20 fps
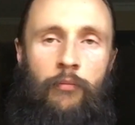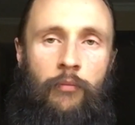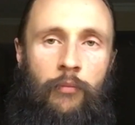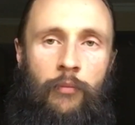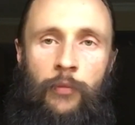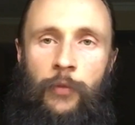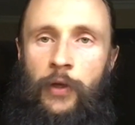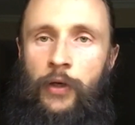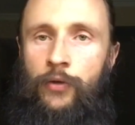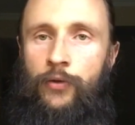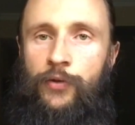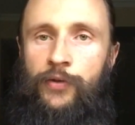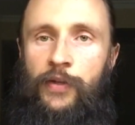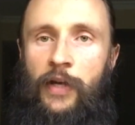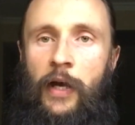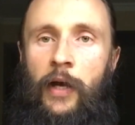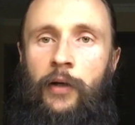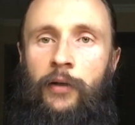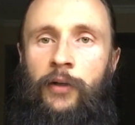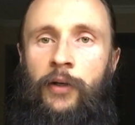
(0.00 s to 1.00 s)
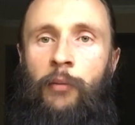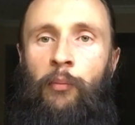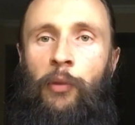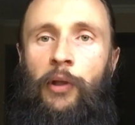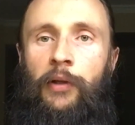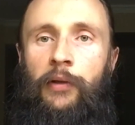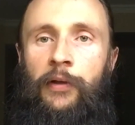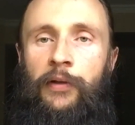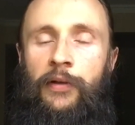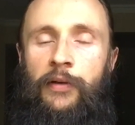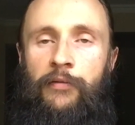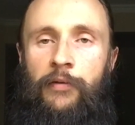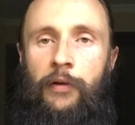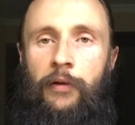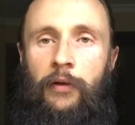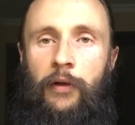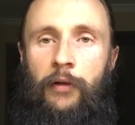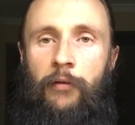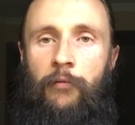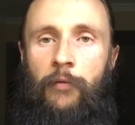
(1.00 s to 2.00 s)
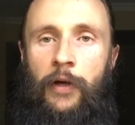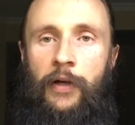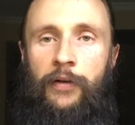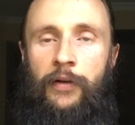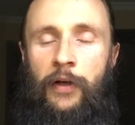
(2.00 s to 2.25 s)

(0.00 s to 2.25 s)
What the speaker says: they just act completely differently, right?